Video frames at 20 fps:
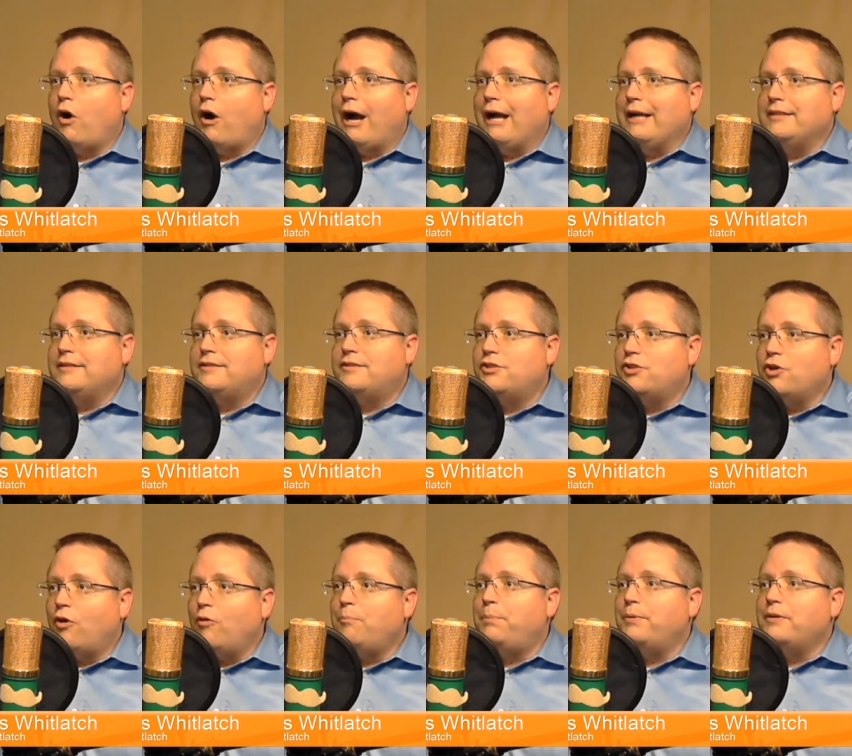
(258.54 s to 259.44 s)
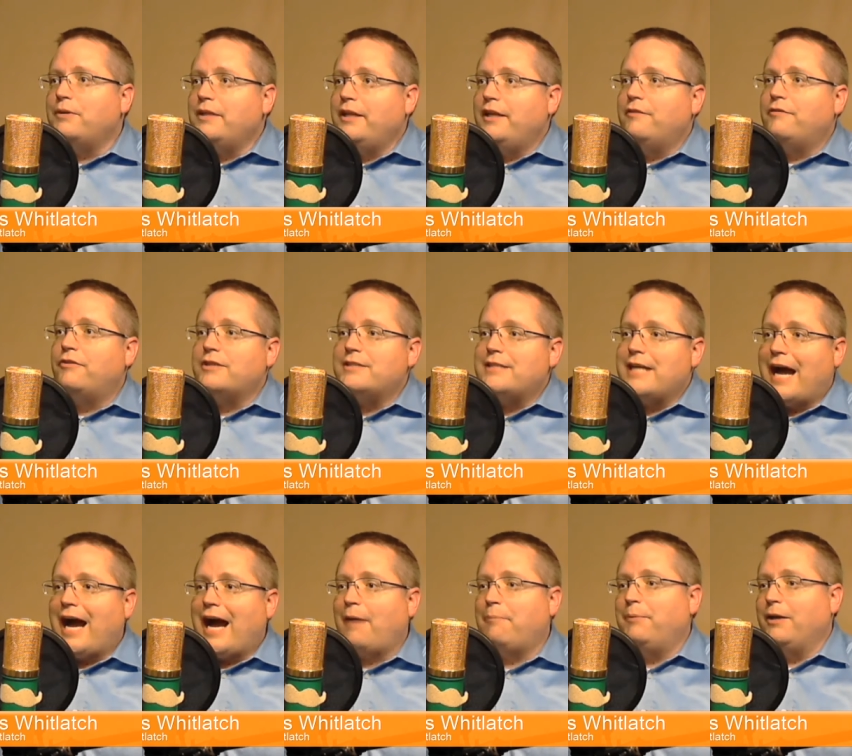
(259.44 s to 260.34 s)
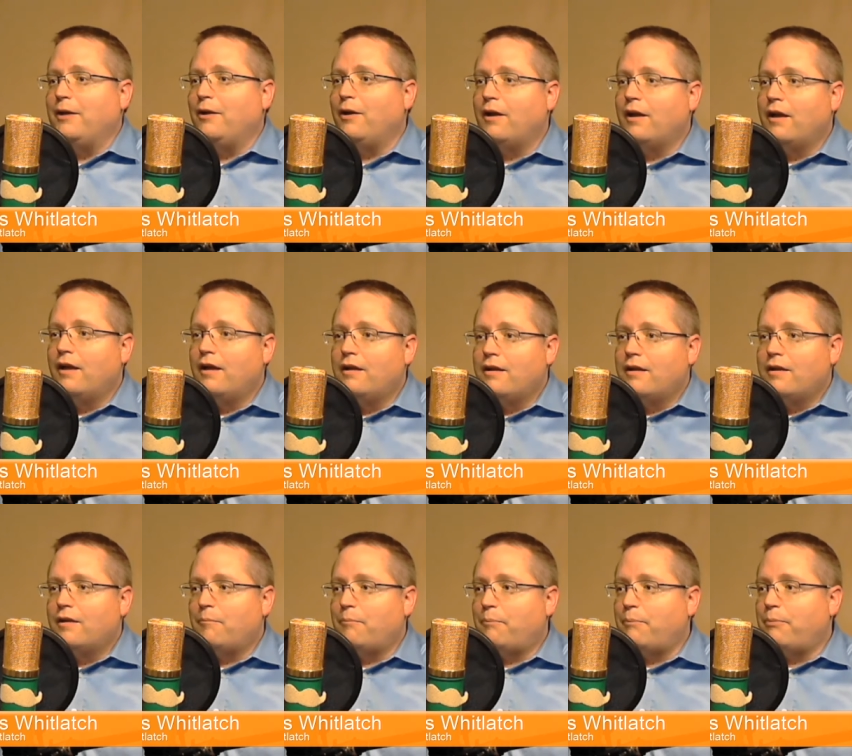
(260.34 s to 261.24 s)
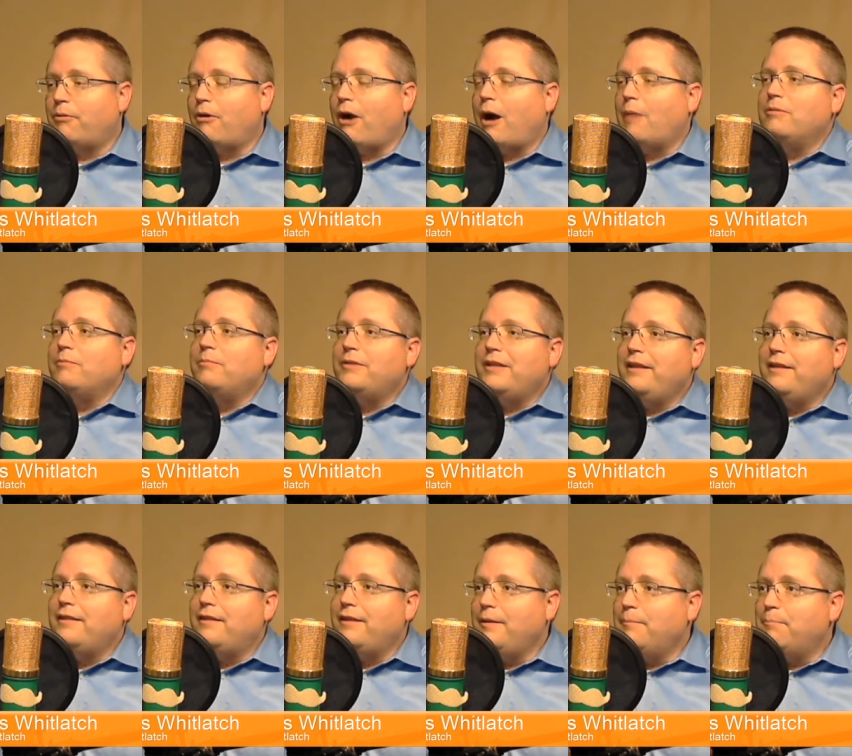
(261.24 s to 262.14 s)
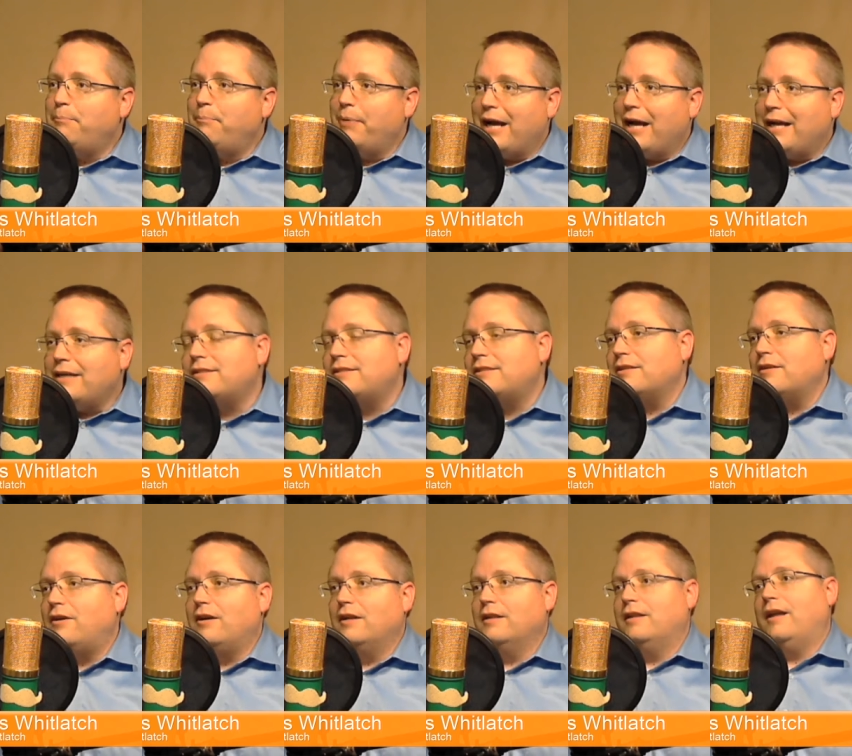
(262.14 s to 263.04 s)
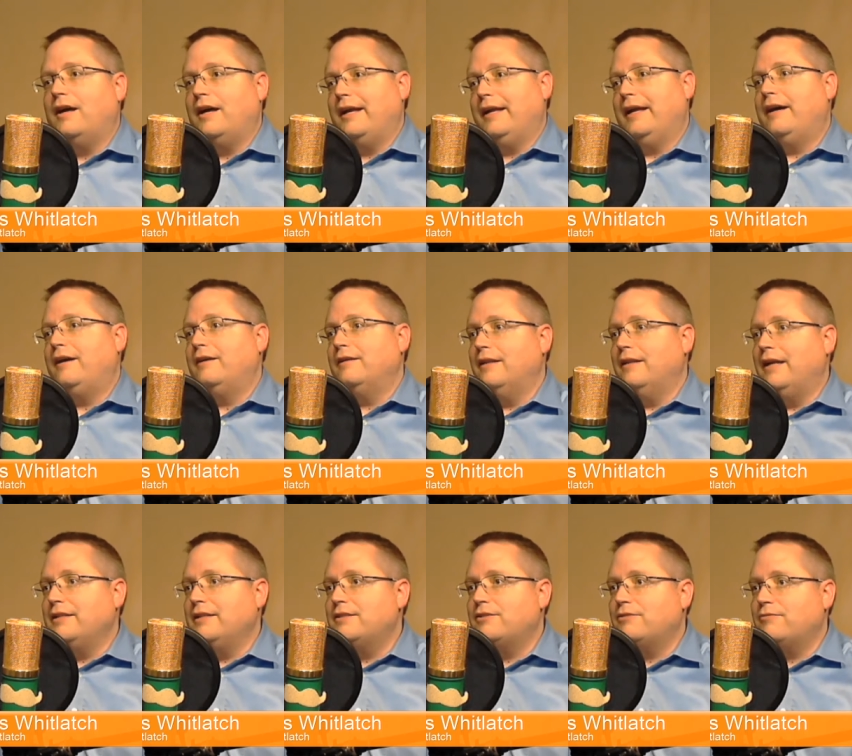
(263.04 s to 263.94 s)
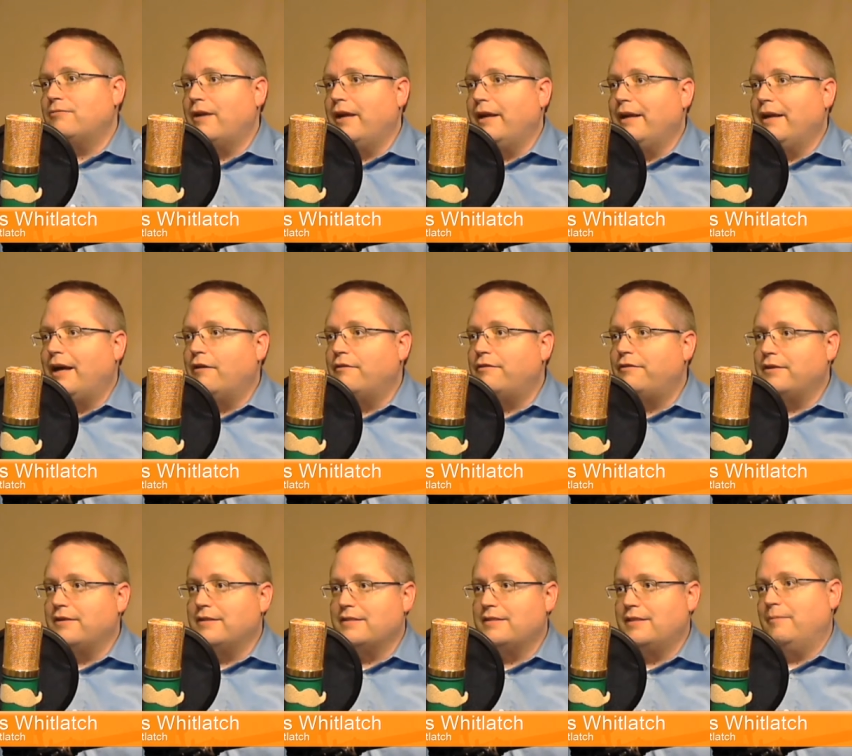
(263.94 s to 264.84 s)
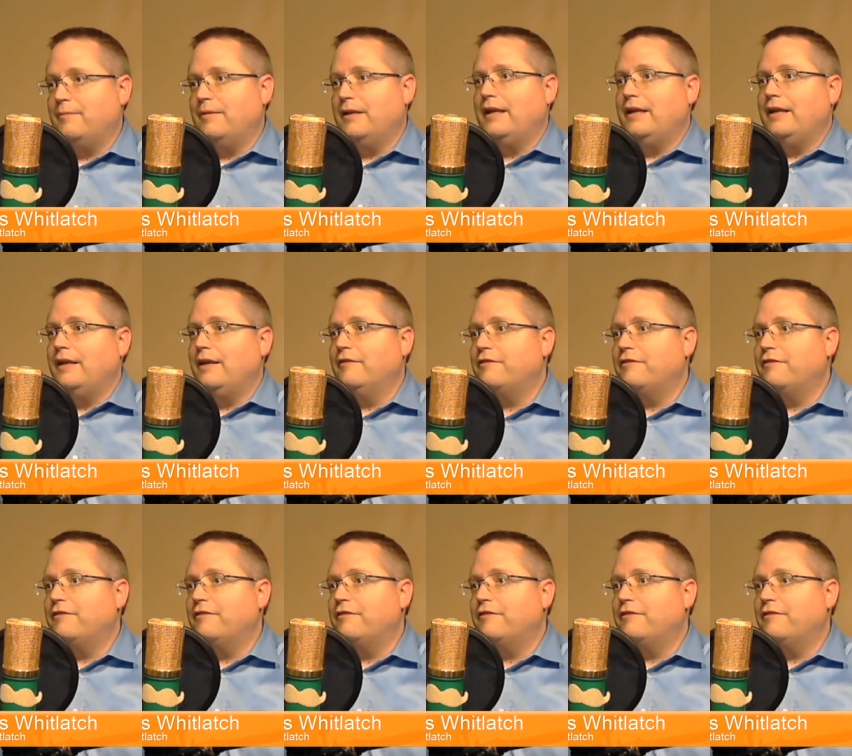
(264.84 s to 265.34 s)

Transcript: I don't believe we're tapping probably the best online outlets right now for disseminating